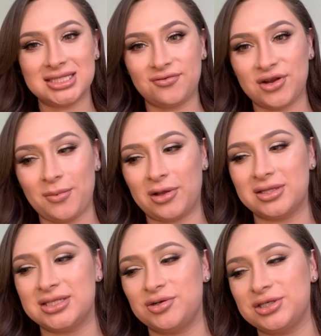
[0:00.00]
different about
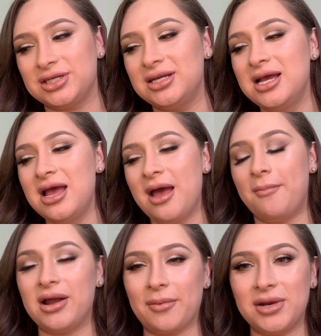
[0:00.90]
the situation,
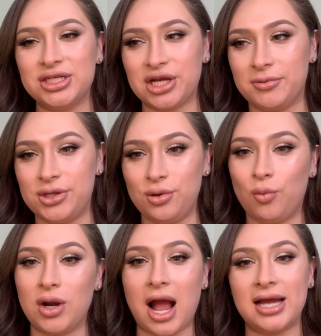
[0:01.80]
but I'm going to share with you
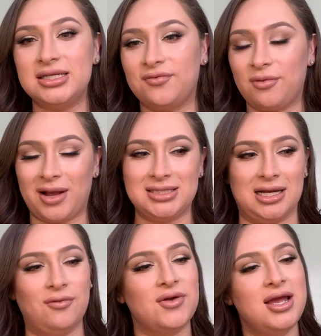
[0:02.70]
what I did for
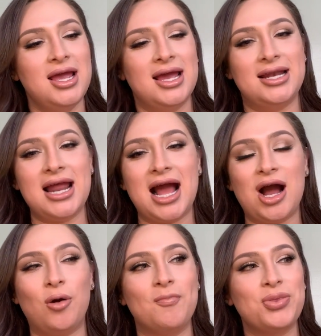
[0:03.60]
myself.
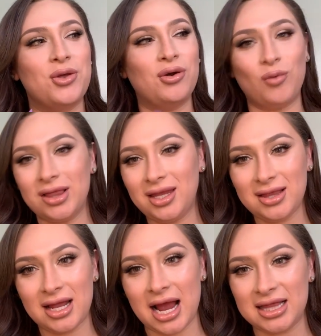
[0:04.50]
Now, the one thing
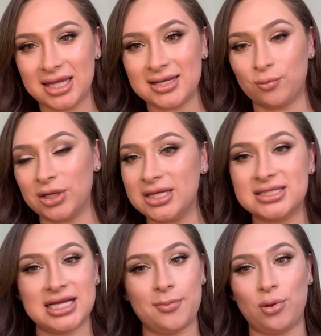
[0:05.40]
that I think really
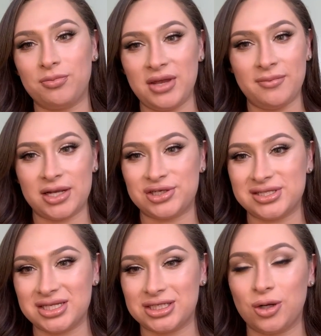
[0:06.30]
stapled me in my
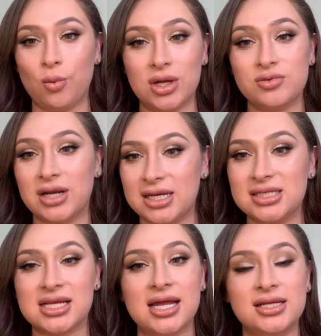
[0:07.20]
transition was when I
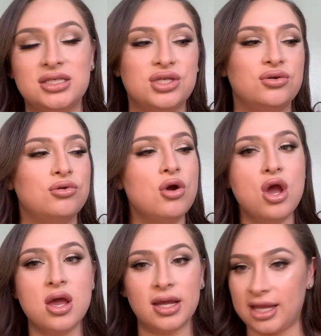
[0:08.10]
decided to
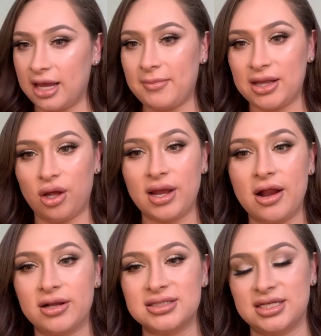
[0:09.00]
get my long
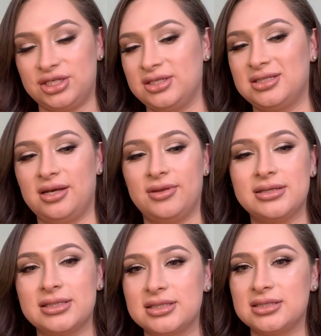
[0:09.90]
hair extensions.
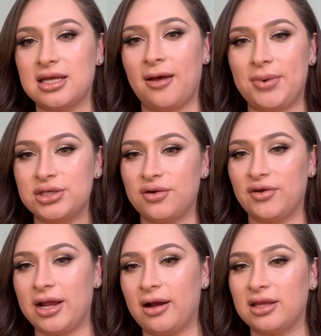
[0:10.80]
This is a picture of
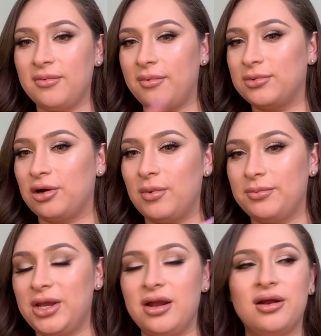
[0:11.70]
when I got them. I'm going to throw them
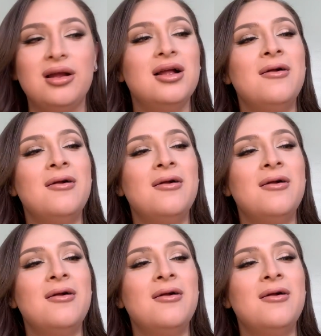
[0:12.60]
up here.